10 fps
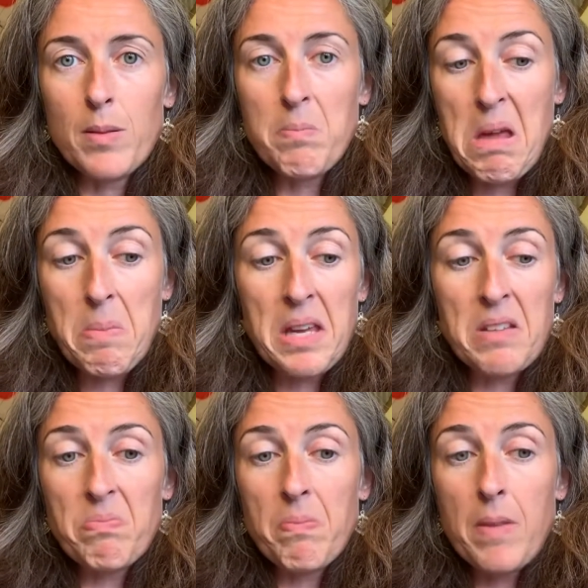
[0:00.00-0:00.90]

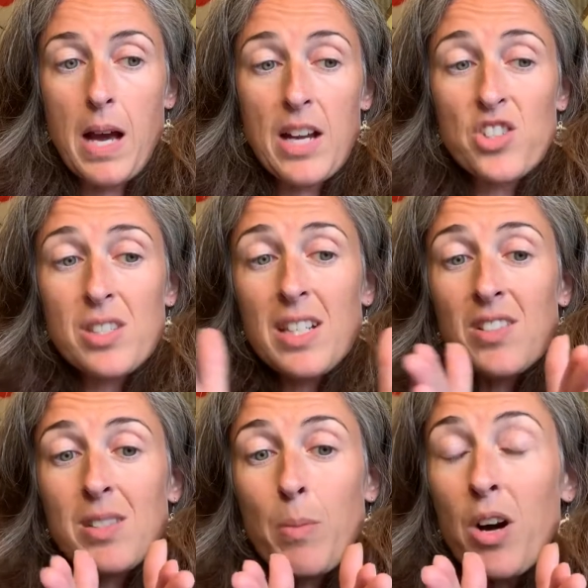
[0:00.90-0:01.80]
Maybe I just need a
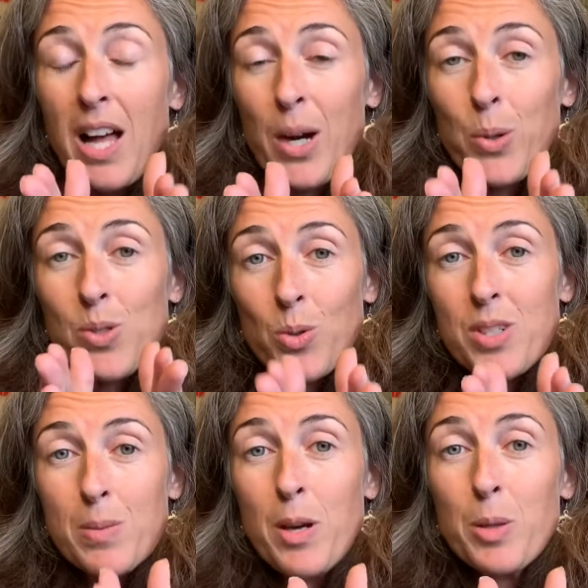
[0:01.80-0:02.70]
small house or a
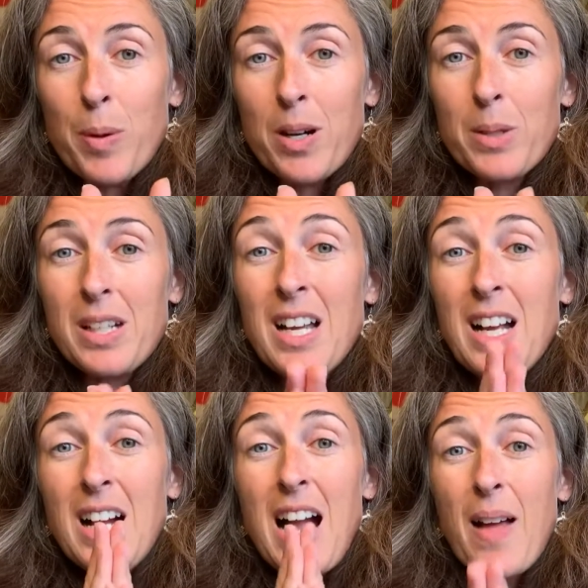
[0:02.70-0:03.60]
small apartment,
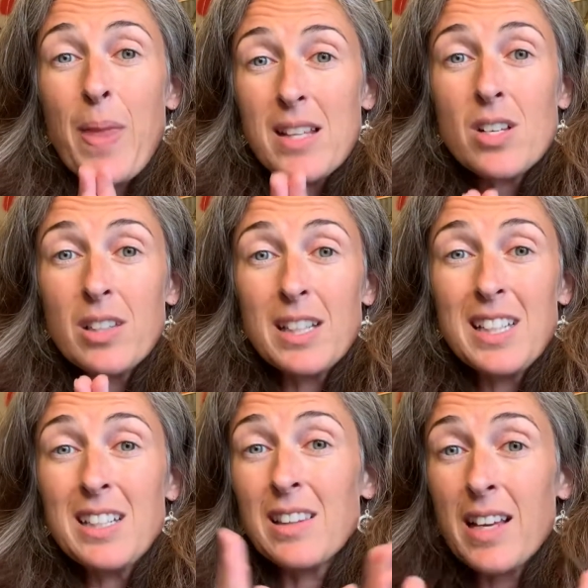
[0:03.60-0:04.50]
and that's all I
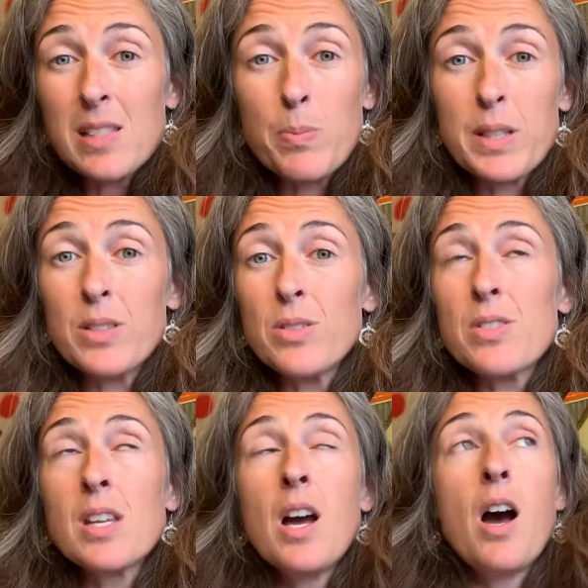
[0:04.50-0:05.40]
need, less bills.